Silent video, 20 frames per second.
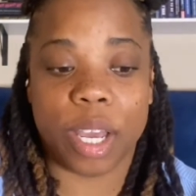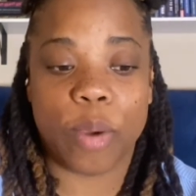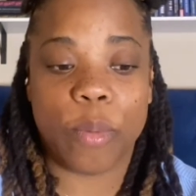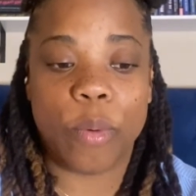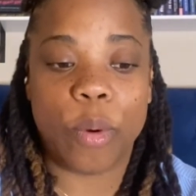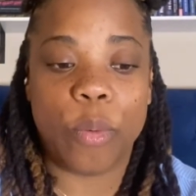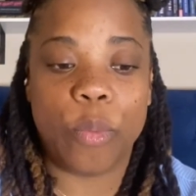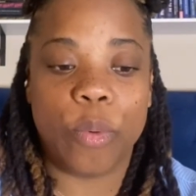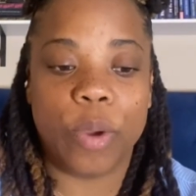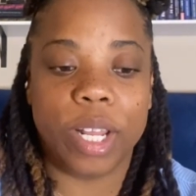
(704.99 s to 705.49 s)
And
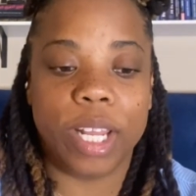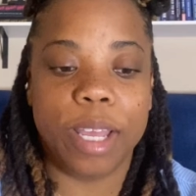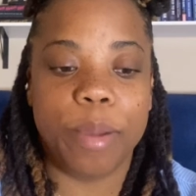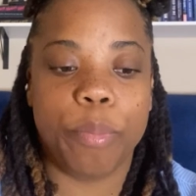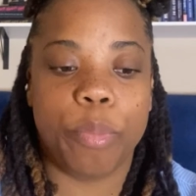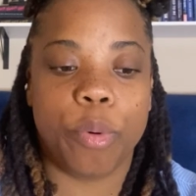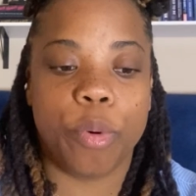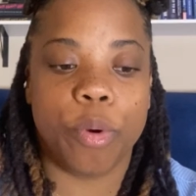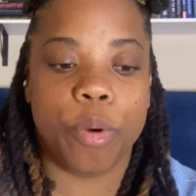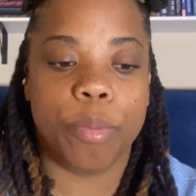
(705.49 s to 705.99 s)
what really
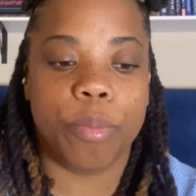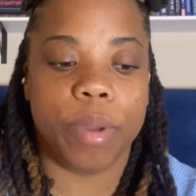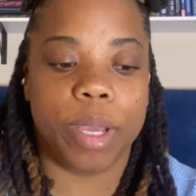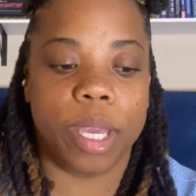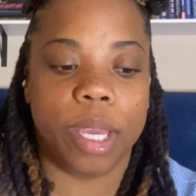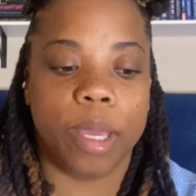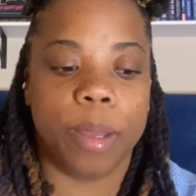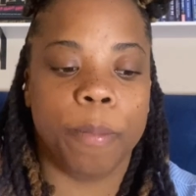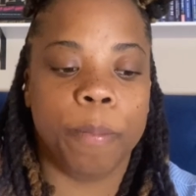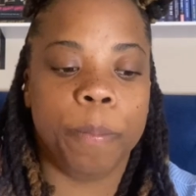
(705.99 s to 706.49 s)
pulled
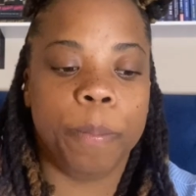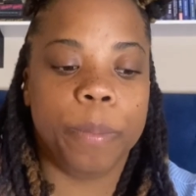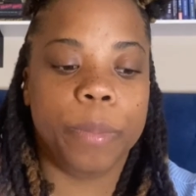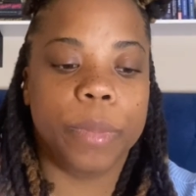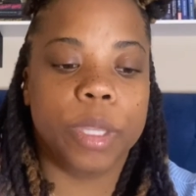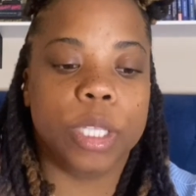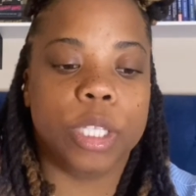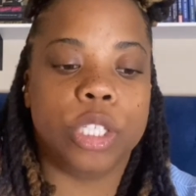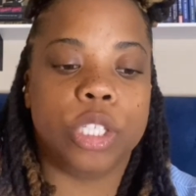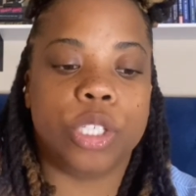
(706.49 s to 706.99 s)
me
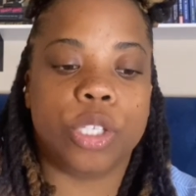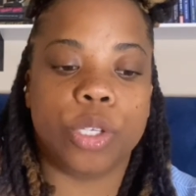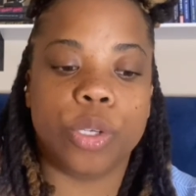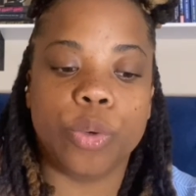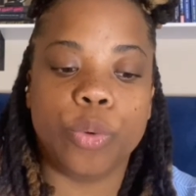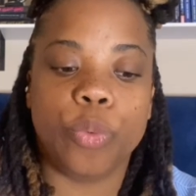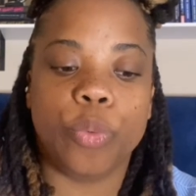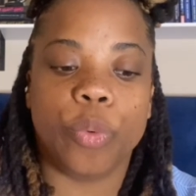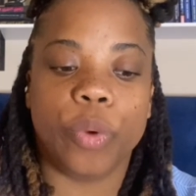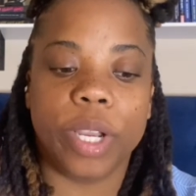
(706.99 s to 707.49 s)

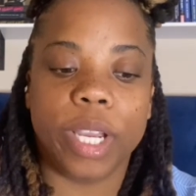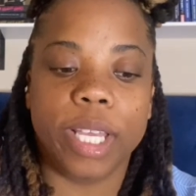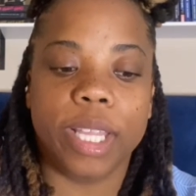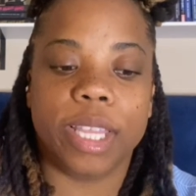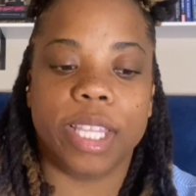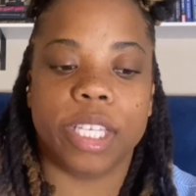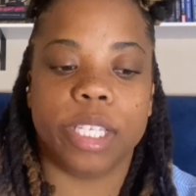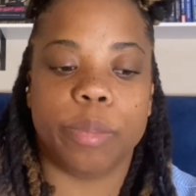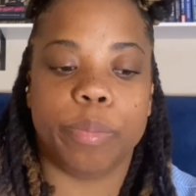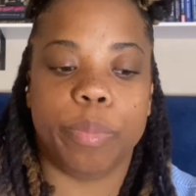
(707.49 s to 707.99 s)
to read
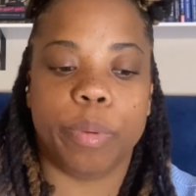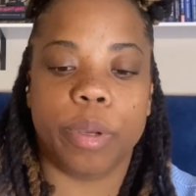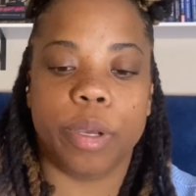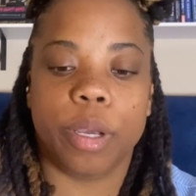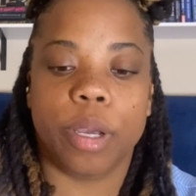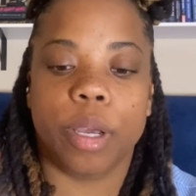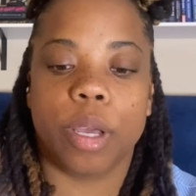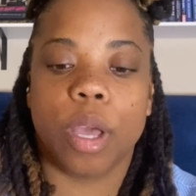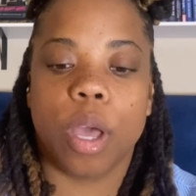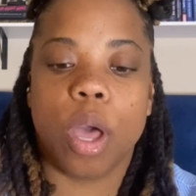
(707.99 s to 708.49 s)
this
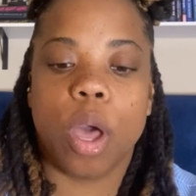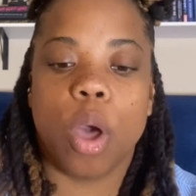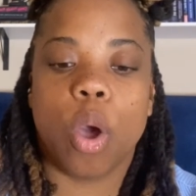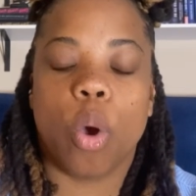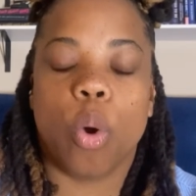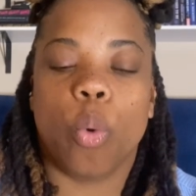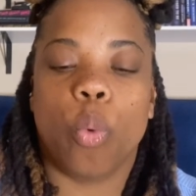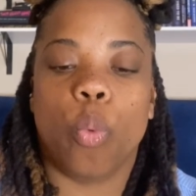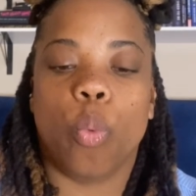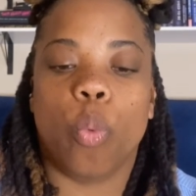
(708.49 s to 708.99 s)
book
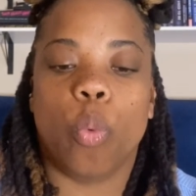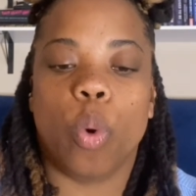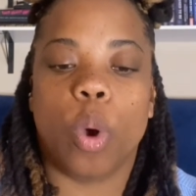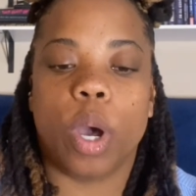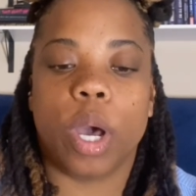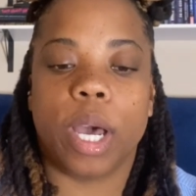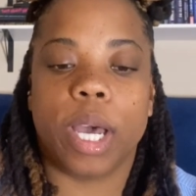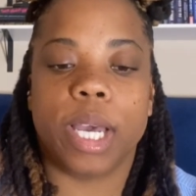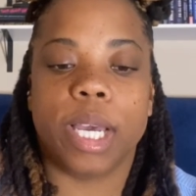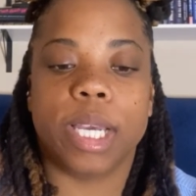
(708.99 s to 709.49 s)

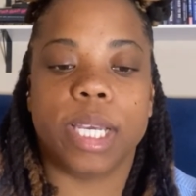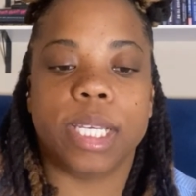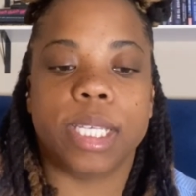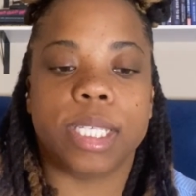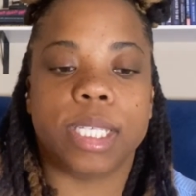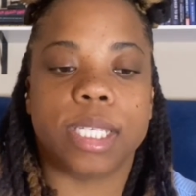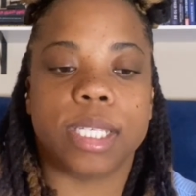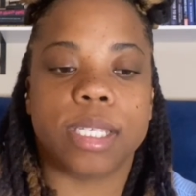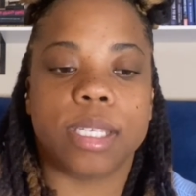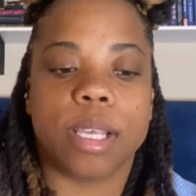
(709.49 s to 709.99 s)

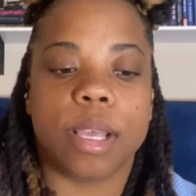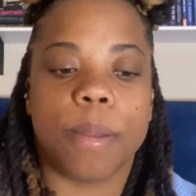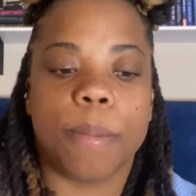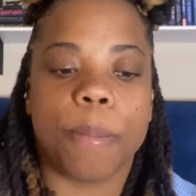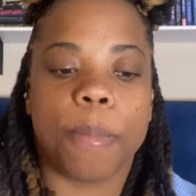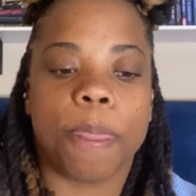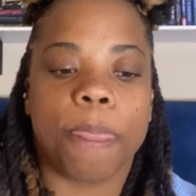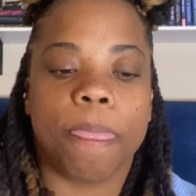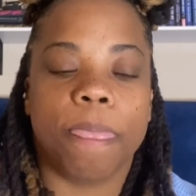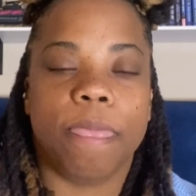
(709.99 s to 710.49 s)
was
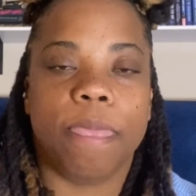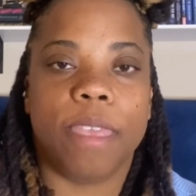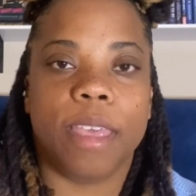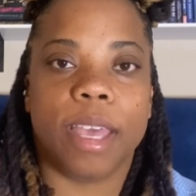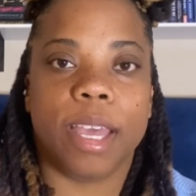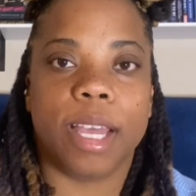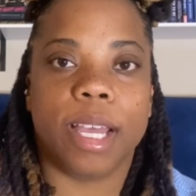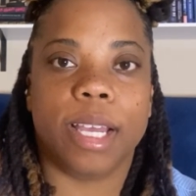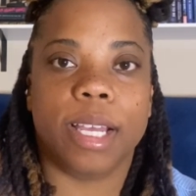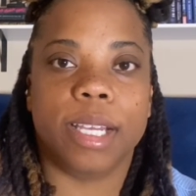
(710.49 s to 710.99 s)

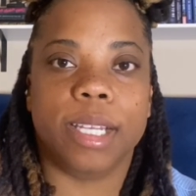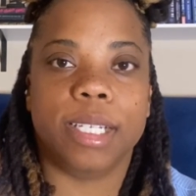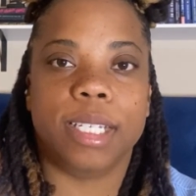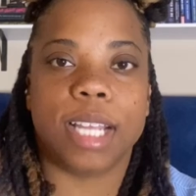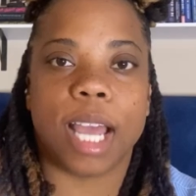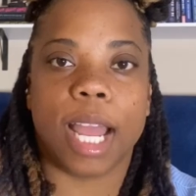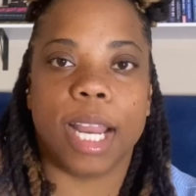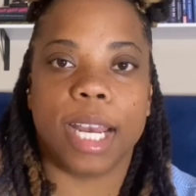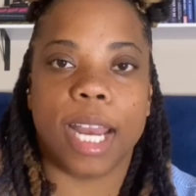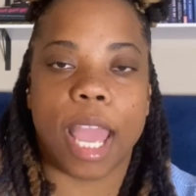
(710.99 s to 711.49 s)
the
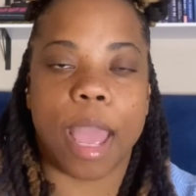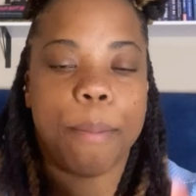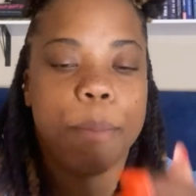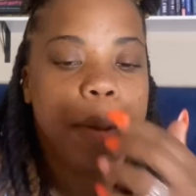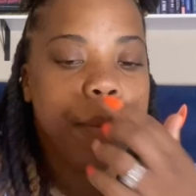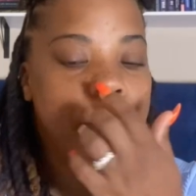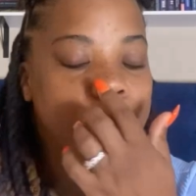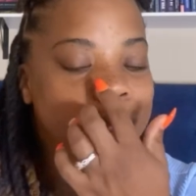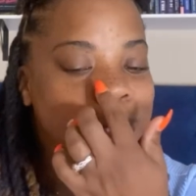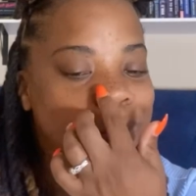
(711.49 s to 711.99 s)

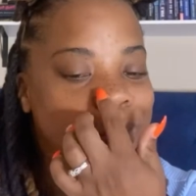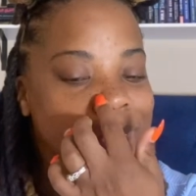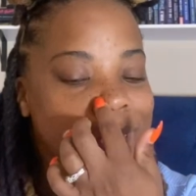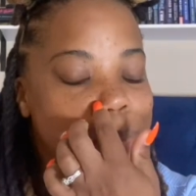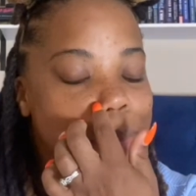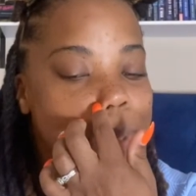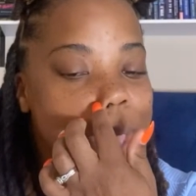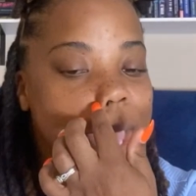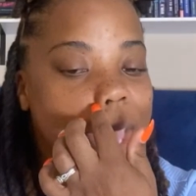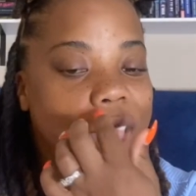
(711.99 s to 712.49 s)
dynamic between the
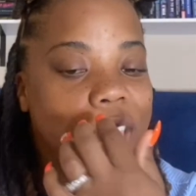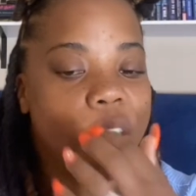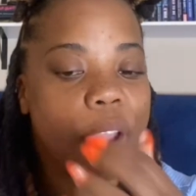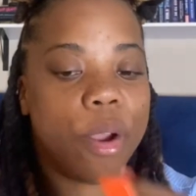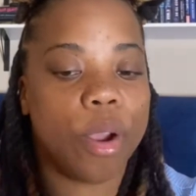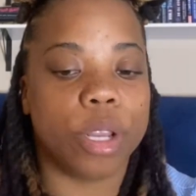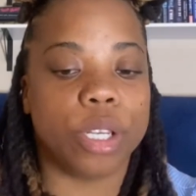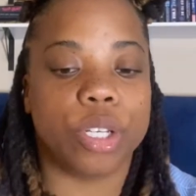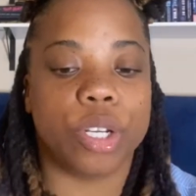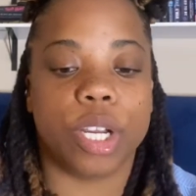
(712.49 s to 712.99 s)
main
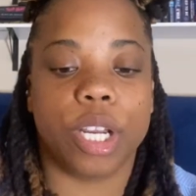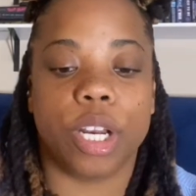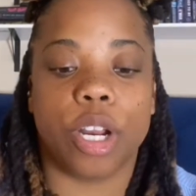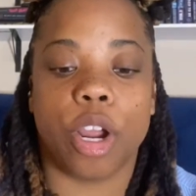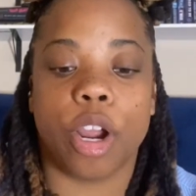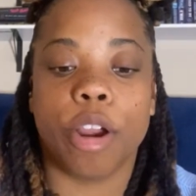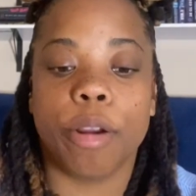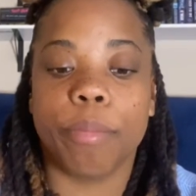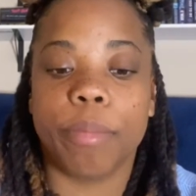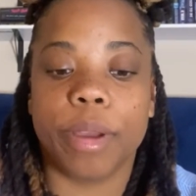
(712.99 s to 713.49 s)
character and
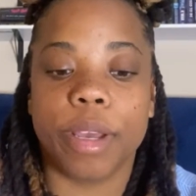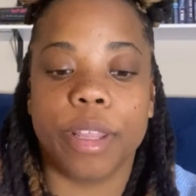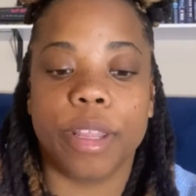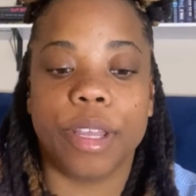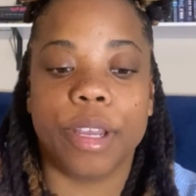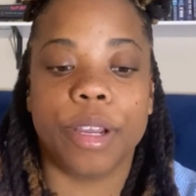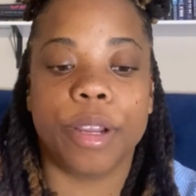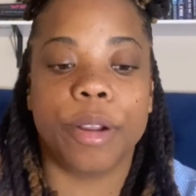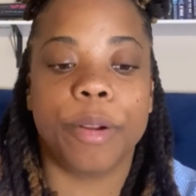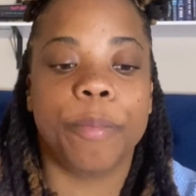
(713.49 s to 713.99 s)
her
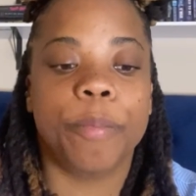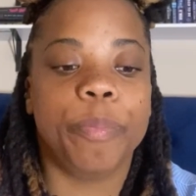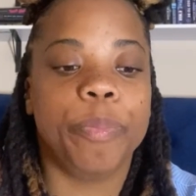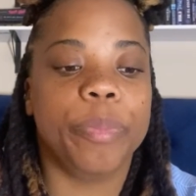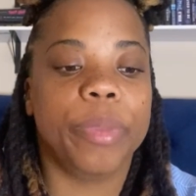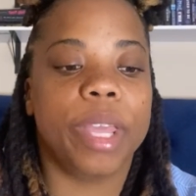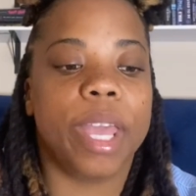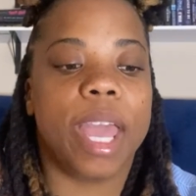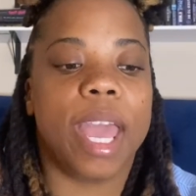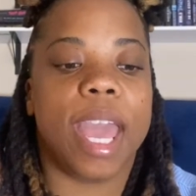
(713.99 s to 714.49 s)
mother,
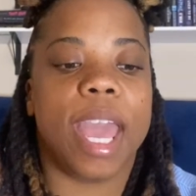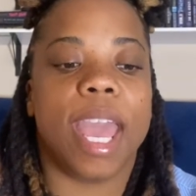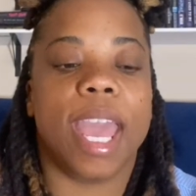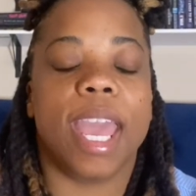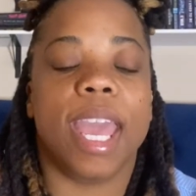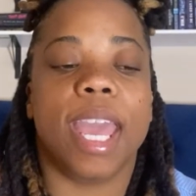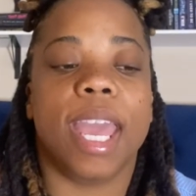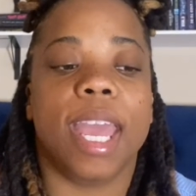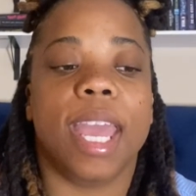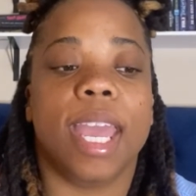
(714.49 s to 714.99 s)

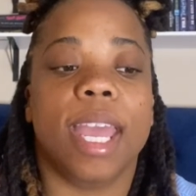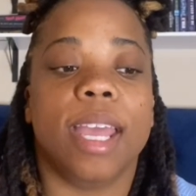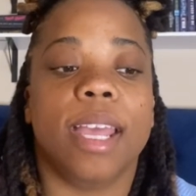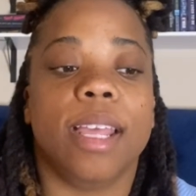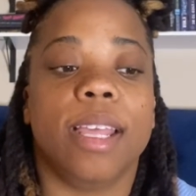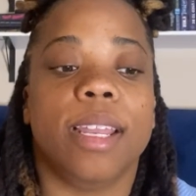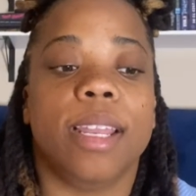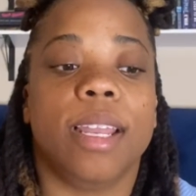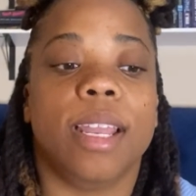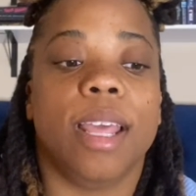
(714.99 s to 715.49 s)

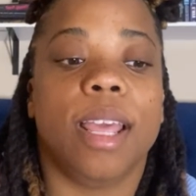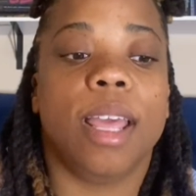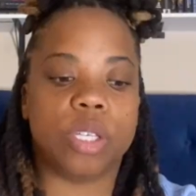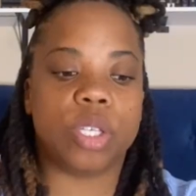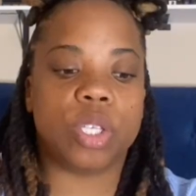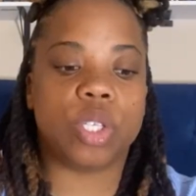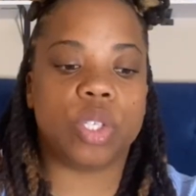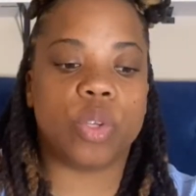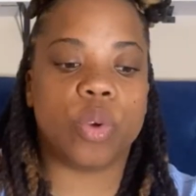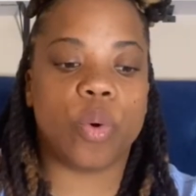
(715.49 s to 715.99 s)
and the
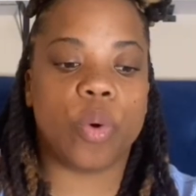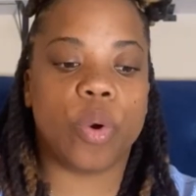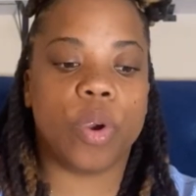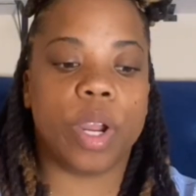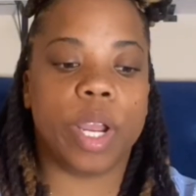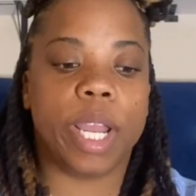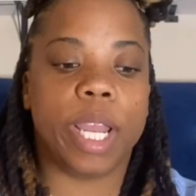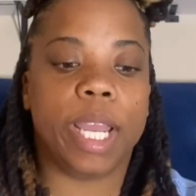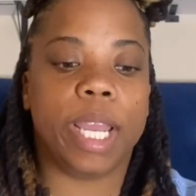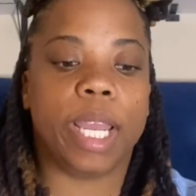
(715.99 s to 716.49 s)

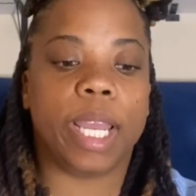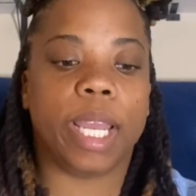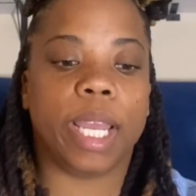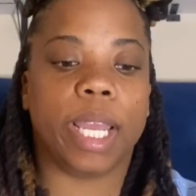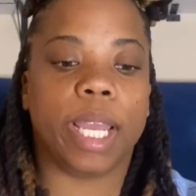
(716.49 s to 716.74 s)
story